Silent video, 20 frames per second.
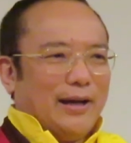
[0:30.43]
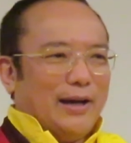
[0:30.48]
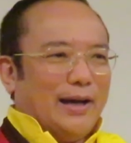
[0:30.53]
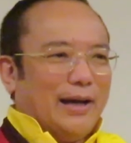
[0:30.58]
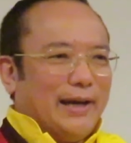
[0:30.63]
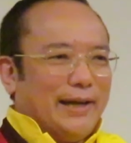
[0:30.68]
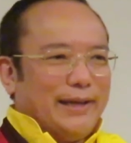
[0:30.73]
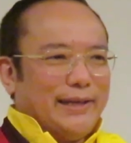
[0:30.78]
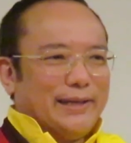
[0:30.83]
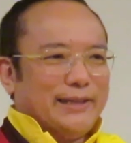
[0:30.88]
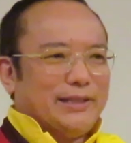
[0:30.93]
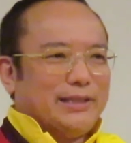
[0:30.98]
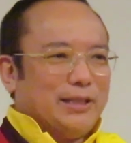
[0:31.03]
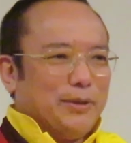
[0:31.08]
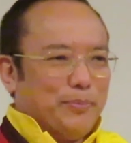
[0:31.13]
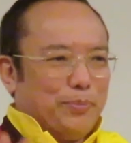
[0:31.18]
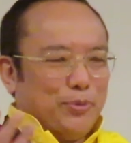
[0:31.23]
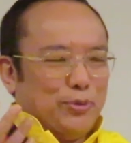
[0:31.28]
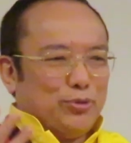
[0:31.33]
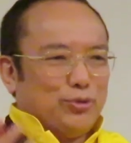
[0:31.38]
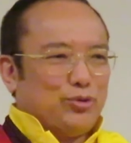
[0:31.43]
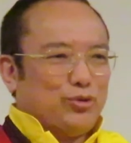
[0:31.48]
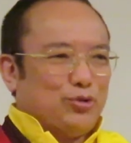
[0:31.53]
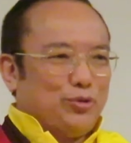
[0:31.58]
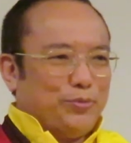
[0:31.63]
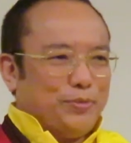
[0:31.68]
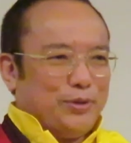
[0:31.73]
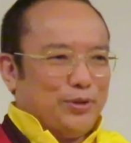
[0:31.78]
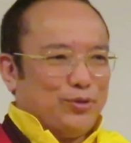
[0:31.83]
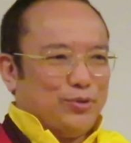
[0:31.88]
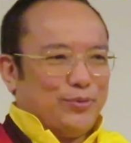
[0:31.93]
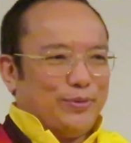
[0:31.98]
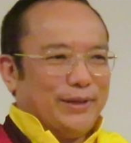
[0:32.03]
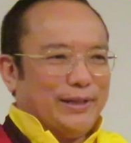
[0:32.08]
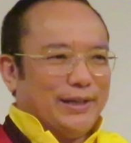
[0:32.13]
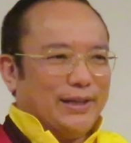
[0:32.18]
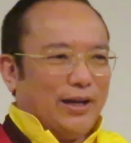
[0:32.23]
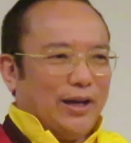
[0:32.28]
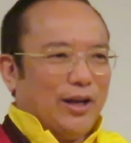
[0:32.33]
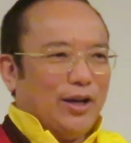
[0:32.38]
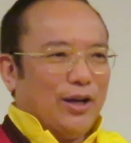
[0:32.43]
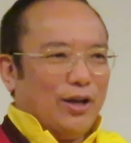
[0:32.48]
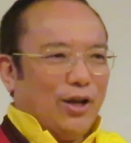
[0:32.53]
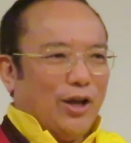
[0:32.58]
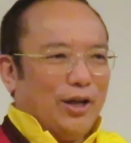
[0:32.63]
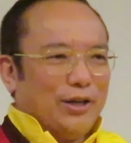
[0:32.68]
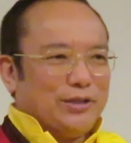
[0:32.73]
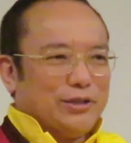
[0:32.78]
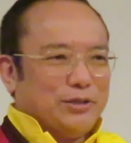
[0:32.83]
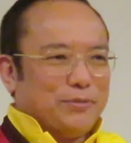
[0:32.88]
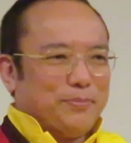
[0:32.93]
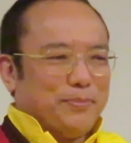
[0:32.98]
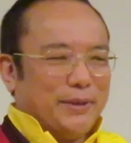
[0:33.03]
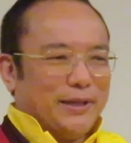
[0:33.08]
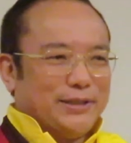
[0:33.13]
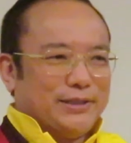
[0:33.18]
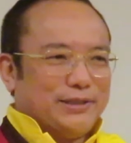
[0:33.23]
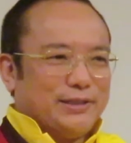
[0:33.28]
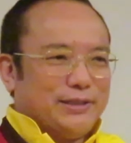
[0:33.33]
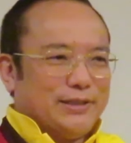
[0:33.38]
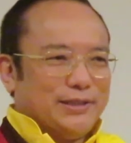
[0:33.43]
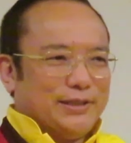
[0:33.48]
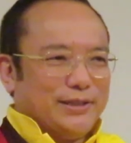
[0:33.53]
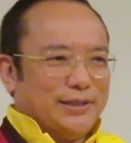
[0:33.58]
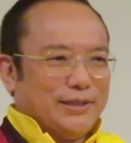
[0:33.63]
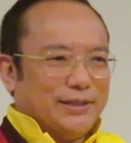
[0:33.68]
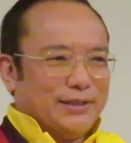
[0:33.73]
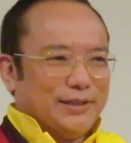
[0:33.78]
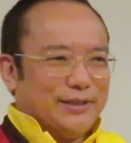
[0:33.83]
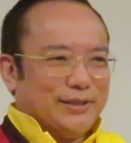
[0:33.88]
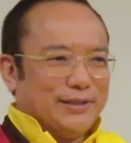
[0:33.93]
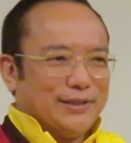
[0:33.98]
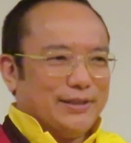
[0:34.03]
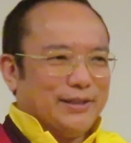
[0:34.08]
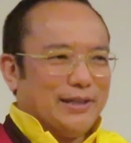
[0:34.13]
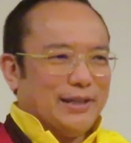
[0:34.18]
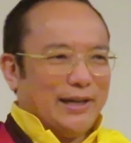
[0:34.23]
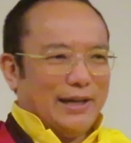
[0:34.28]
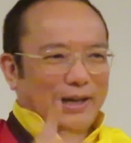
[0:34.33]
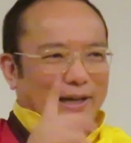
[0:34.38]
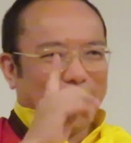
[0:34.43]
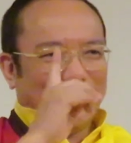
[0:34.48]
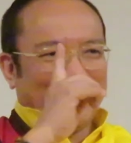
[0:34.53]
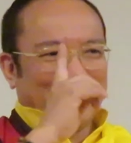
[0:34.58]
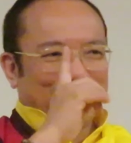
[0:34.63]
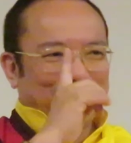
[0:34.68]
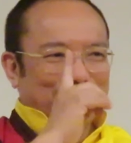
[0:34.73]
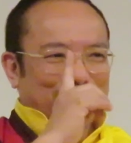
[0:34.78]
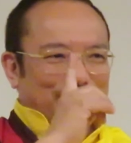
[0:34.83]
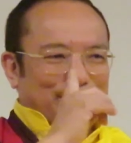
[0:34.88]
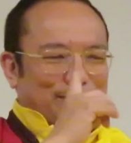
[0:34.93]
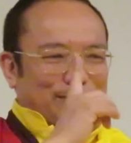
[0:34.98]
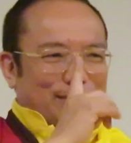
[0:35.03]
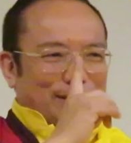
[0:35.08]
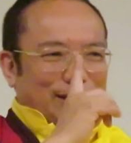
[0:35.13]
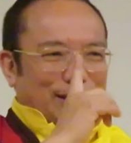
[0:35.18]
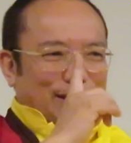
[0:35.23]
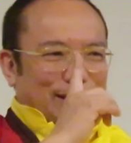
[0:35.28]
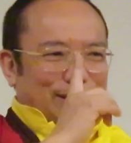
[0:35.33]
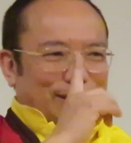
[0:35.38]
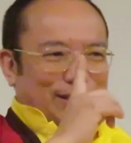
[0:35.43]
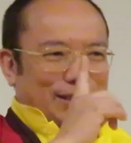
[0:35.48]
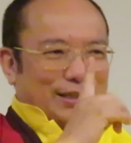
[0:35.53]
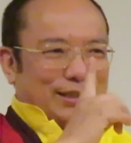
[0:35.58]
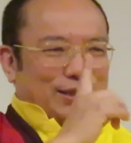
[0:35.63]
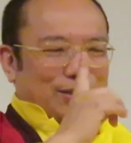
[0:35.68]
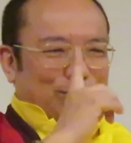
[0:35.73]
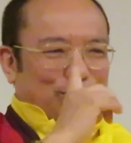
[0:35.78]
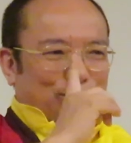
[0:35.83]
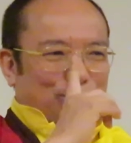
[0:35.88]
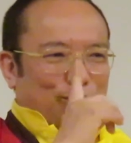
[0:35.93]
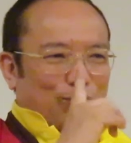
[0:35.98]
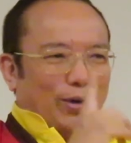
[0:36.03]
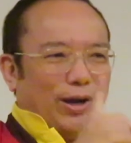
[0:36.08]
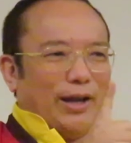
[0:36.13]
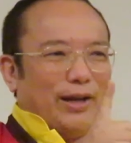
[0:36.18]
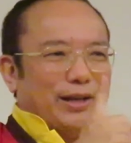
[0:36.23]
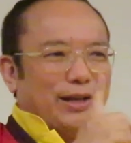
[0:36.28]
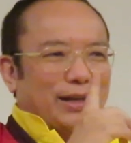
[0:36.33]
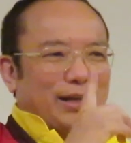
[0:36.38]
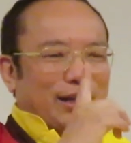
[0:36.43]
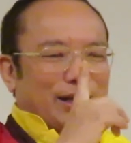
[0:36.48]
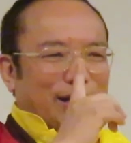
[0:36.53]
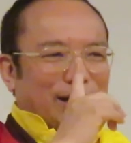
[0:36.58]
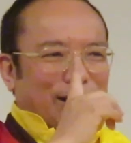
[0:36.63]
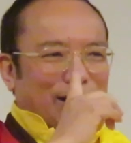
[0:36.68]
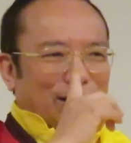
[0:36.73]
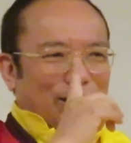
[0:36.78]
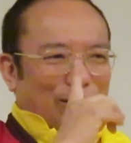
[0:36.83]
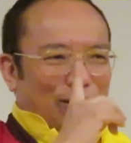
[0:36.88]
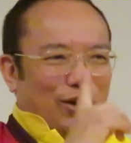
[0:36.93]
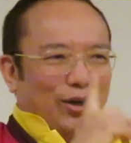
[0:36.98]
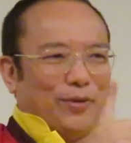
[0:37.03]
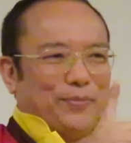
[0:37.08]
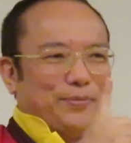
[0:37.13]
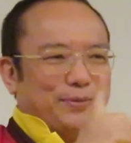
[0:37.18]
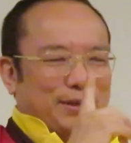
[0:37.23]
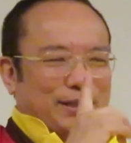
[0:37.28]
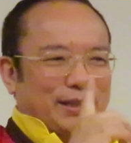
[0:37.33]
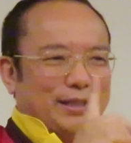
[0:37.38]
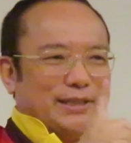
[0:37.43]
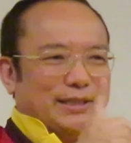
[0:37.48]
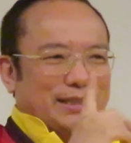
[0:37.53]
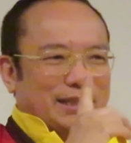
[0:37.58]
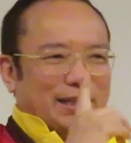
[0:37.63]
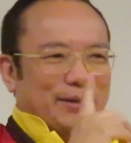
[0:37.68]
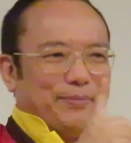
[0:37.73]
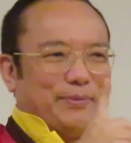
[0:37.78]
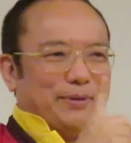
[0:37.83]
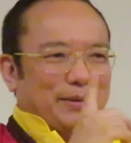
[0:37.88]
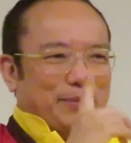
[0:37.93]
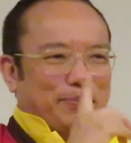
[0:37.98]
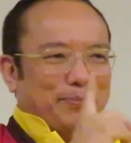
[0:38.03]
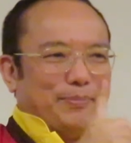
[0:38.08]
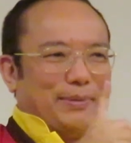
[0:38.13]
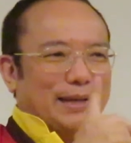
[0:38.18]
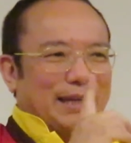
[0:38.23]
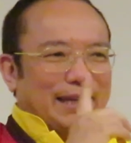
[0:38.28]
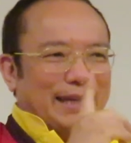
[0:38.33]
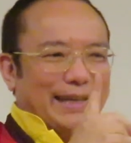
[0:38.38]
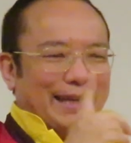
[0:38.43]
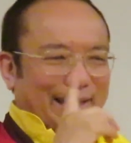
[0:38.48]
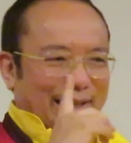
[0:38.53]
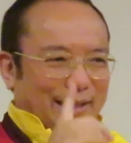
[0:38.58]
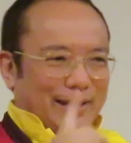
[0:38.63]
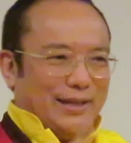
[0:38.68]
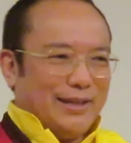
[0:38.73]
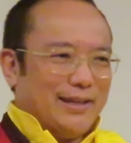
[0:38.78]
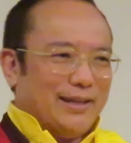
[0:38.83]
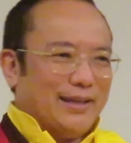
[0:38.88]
I supposed to be doing a lot, but I am just one of the 7 billion,